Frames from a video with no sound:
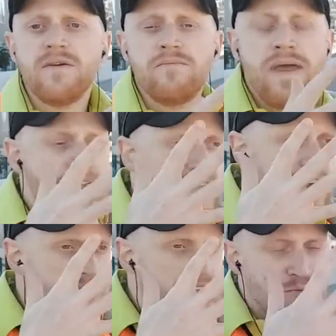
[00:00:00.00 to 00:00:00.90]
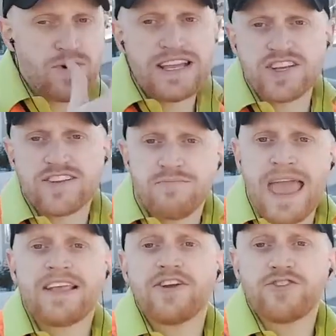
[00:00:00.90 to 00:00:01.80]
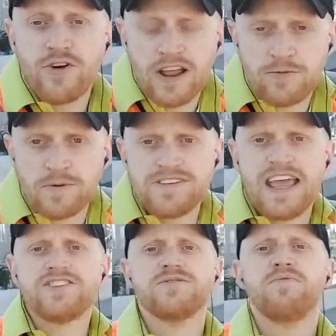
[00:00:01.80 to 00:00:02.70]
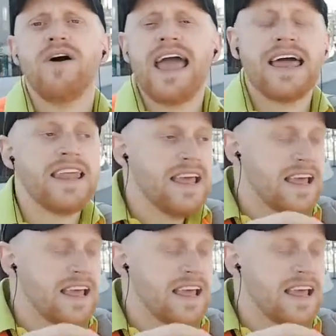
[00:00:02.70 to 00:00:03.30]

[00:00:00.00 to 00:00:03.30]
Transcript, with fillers: may, and, and regions make their transportation plan,